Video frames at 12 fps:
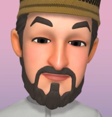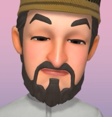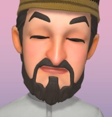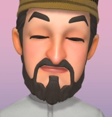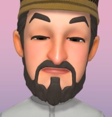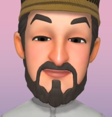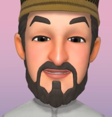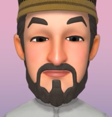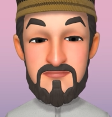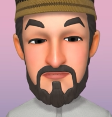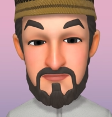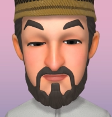might be late
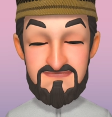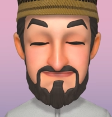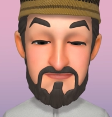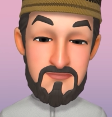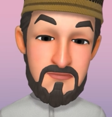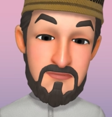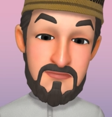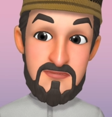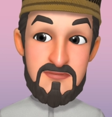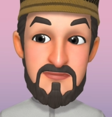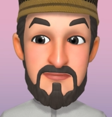Qadr, who knows.